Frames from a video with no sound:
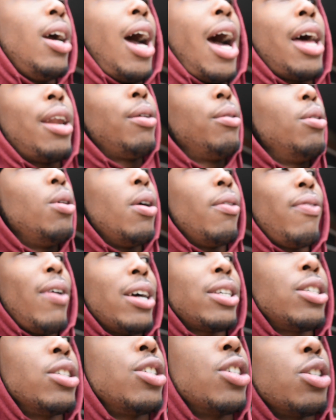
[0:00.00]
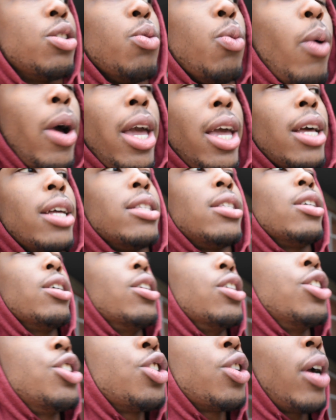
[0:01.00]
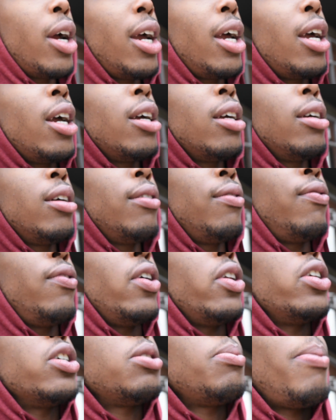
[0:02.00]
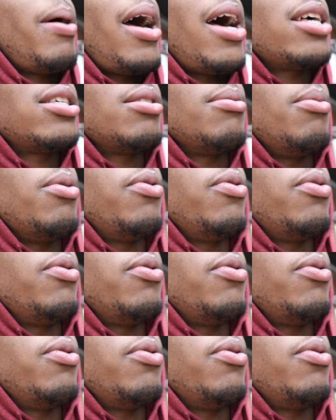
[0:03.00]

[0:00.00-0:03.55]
I don't know if I should just wait until the train finish passing